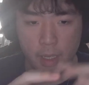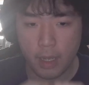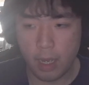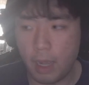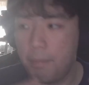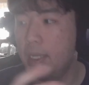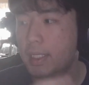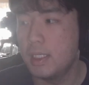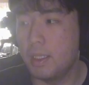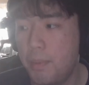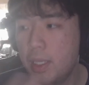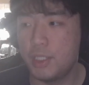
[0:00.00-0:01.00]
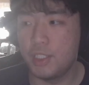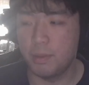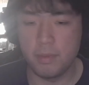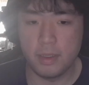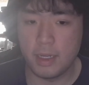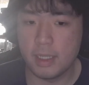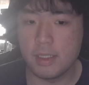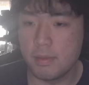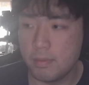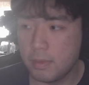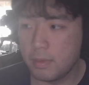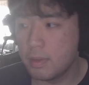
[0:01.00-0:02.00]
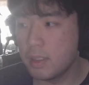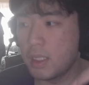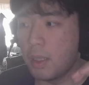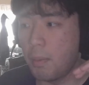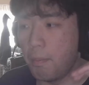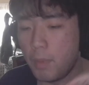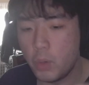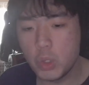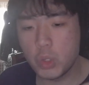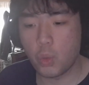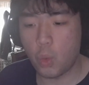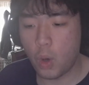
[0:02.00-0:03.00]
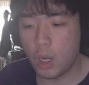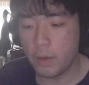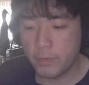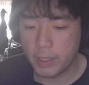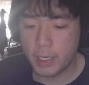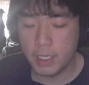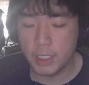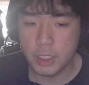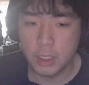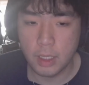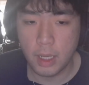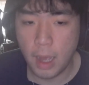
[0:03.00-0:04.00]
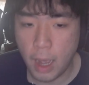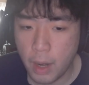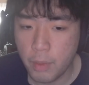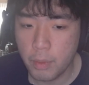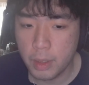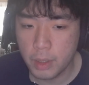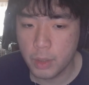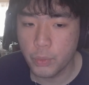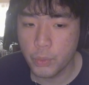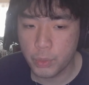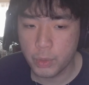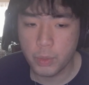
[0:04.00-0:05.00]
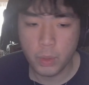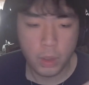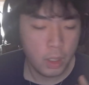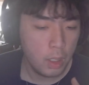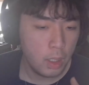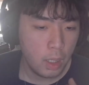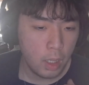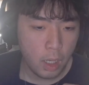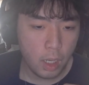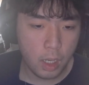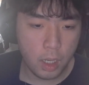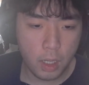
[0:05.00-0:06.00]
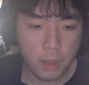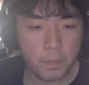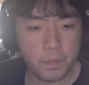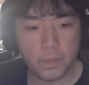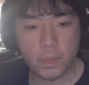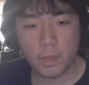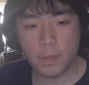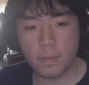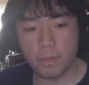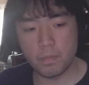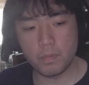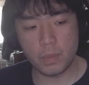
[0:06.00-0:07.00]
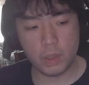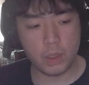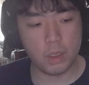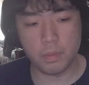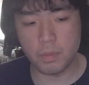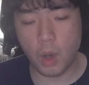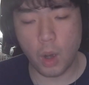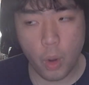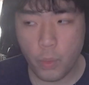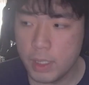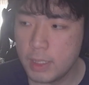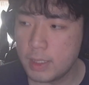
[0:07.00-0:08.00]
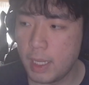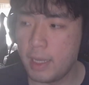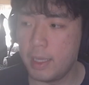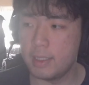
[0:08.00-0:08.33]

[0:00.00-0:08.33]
I basically pitch them. That's the most qualification that I really go through. You can always take it a